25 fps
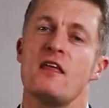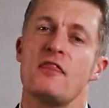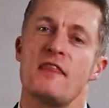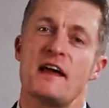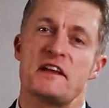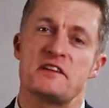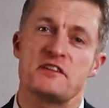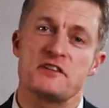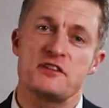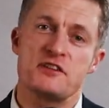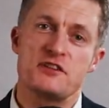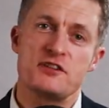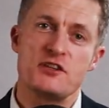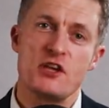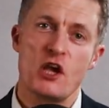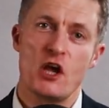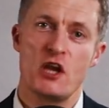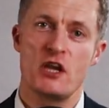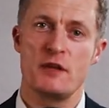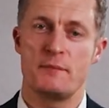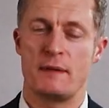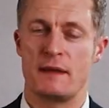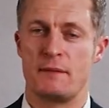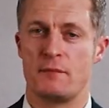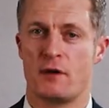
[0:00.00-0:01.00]
That has
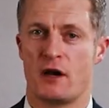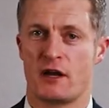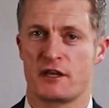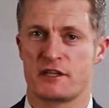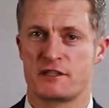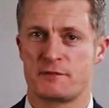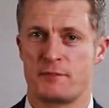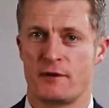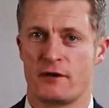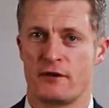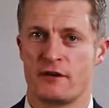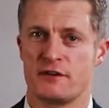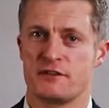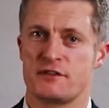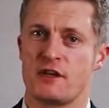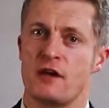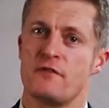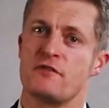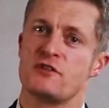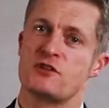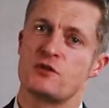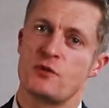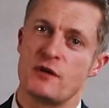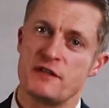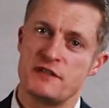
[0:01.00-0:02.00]
certainly been my experience
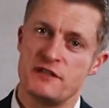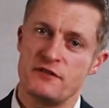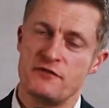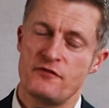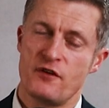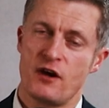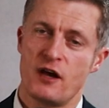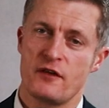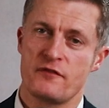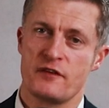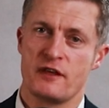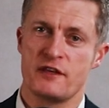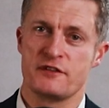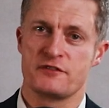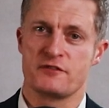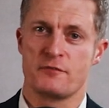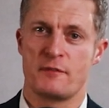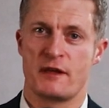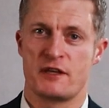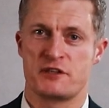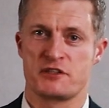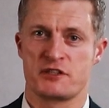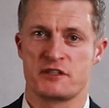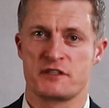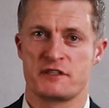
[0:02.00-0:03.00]
over 25 years of
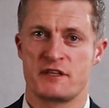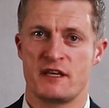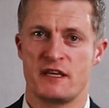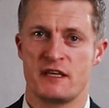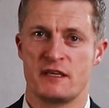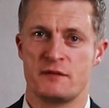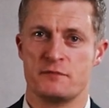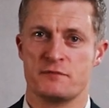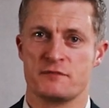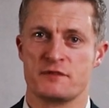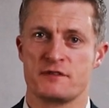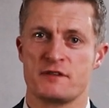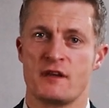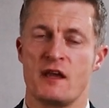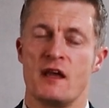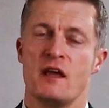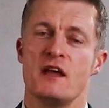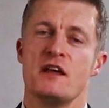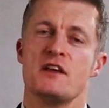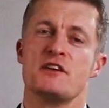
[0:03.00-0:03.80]
managing teams,